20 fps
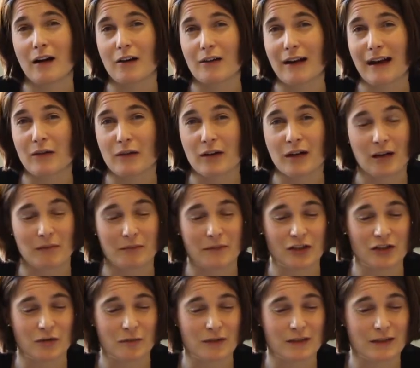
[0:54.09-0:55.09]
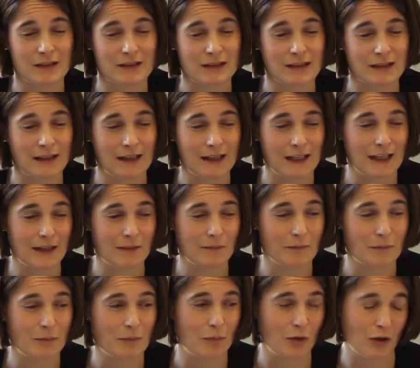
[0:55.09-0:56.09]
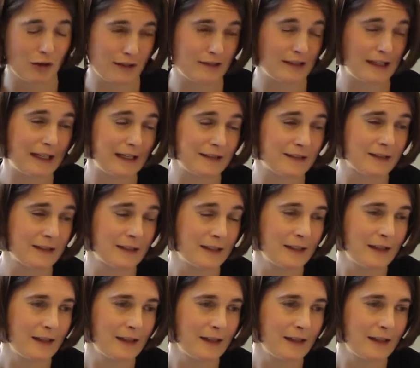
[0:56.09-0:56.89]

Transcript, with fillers: outcome measurement policies.